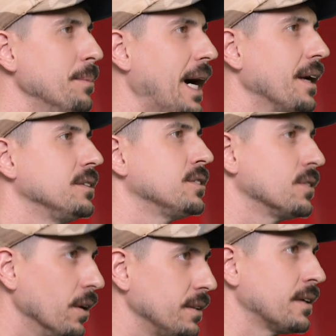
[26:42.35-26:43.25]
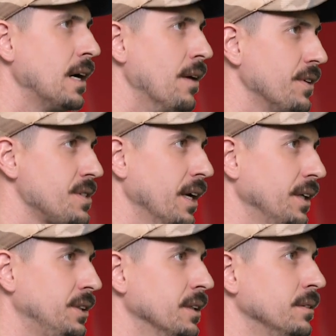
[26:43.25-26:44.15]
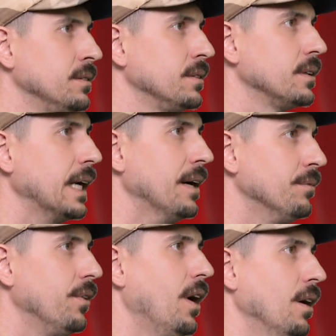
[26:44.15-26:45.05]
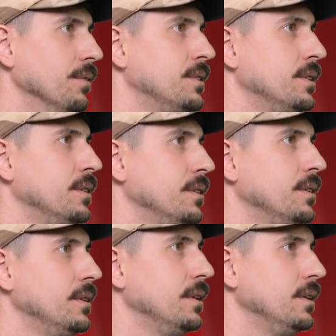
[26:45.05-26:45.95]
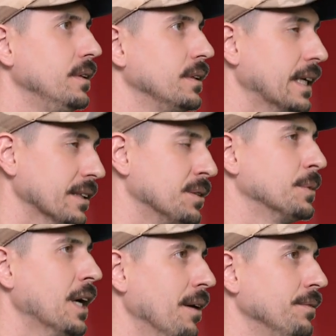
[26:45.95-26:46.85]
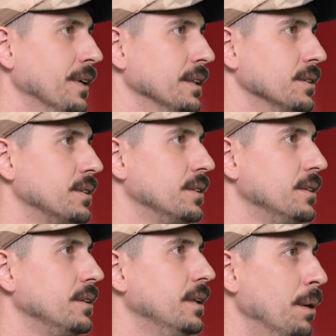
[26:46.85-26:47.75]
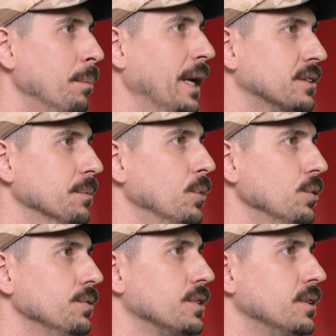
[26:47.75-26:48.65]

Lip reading: about it, start the conversation, get involved, get some confidence, and make some moves.